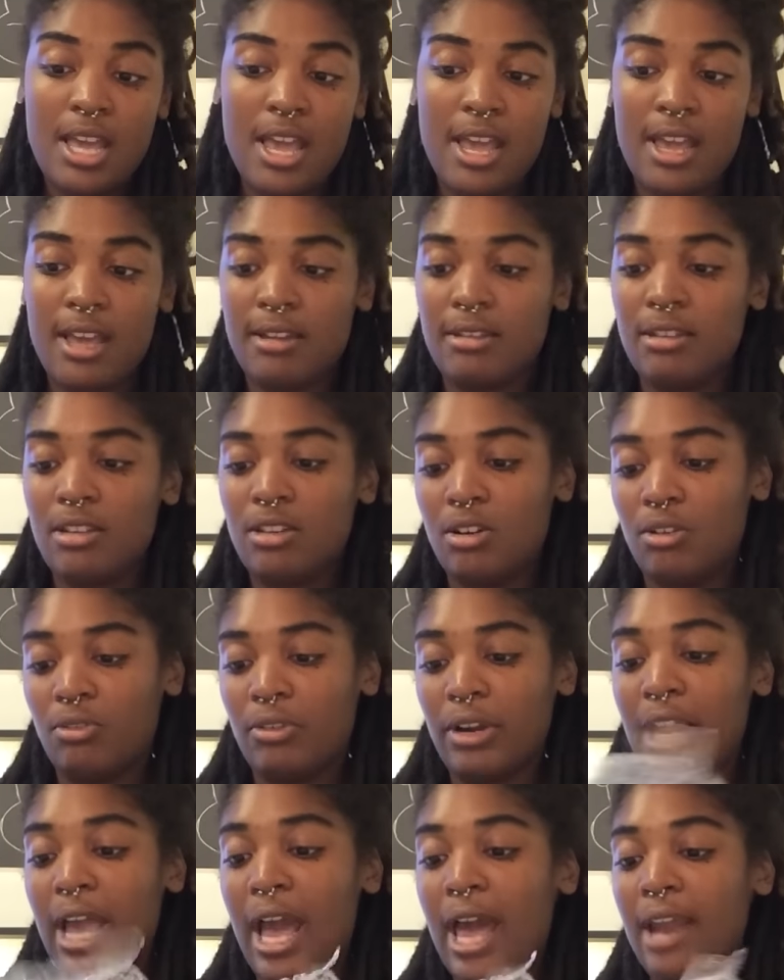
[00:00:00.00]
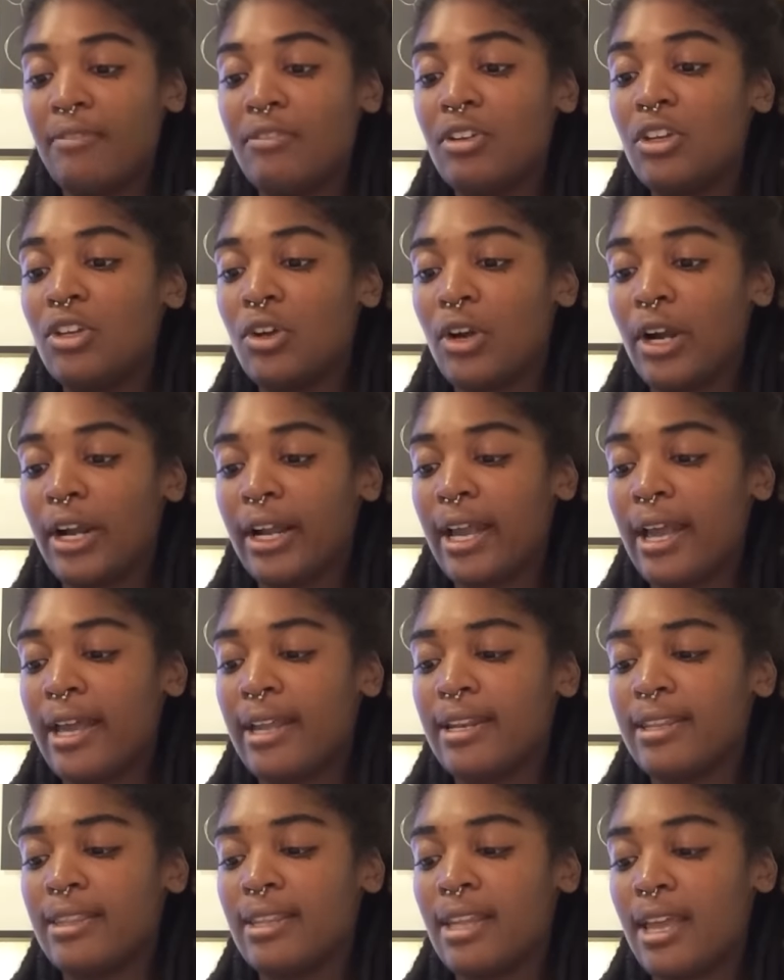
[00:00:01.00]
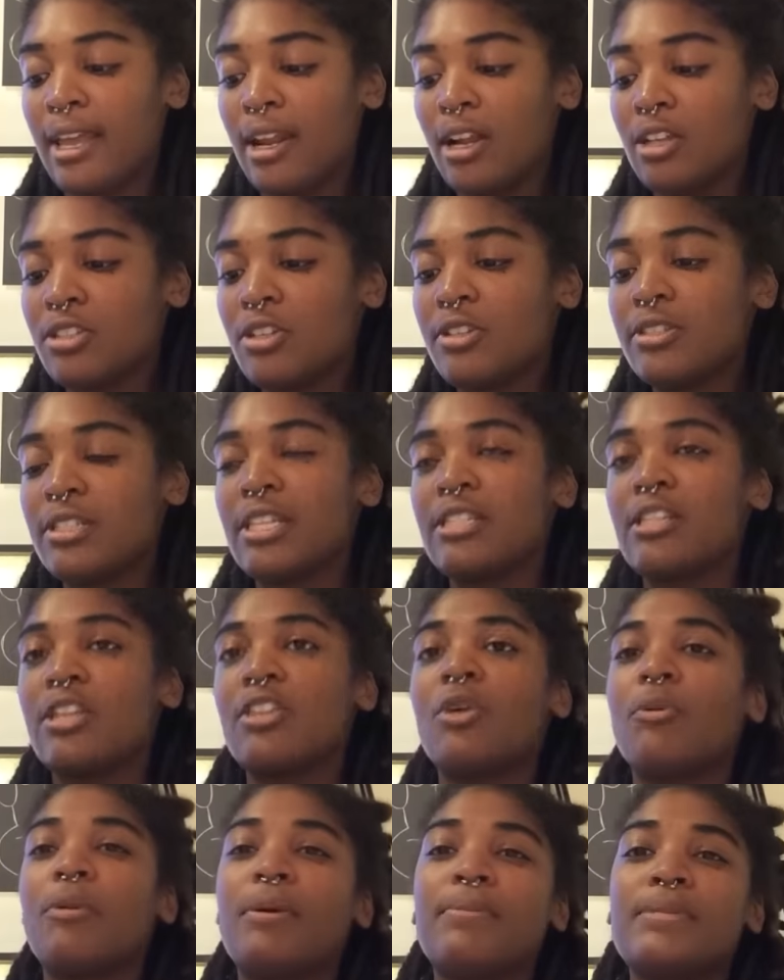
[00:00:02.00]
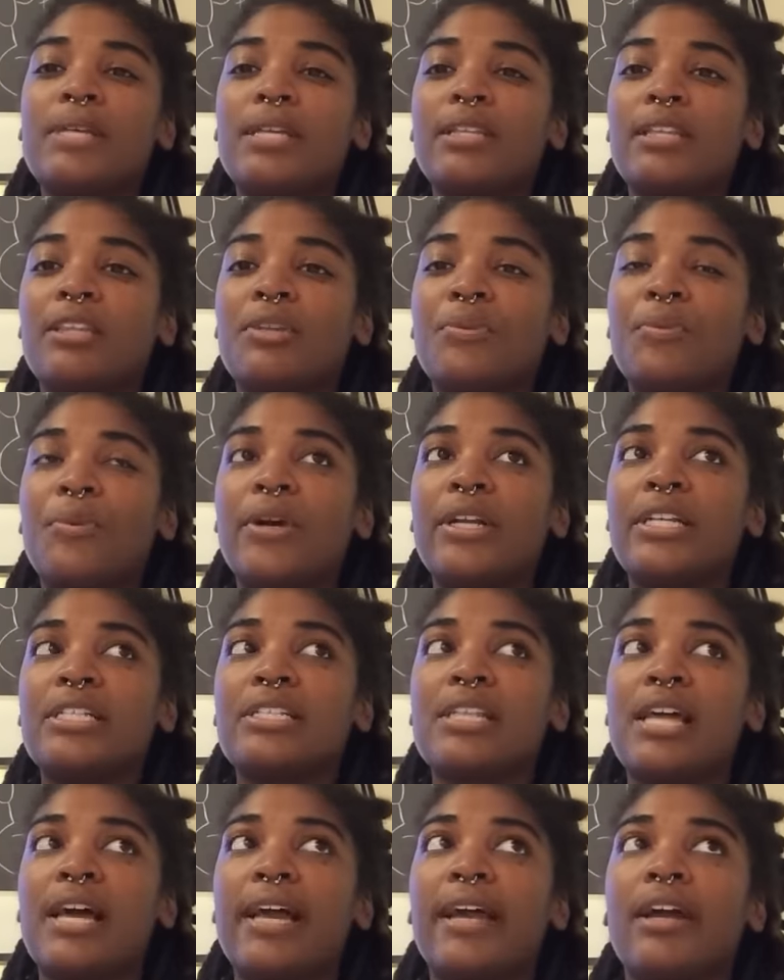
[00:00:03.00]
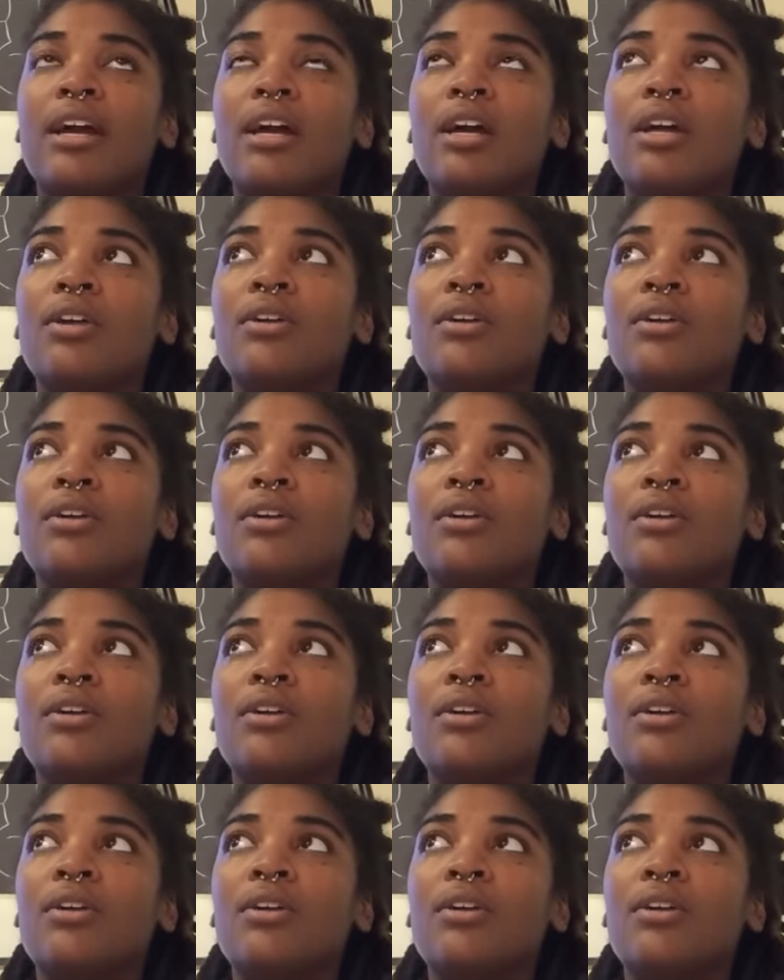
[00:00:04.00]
and you know run it out of New York. And it also says on their website that the point is like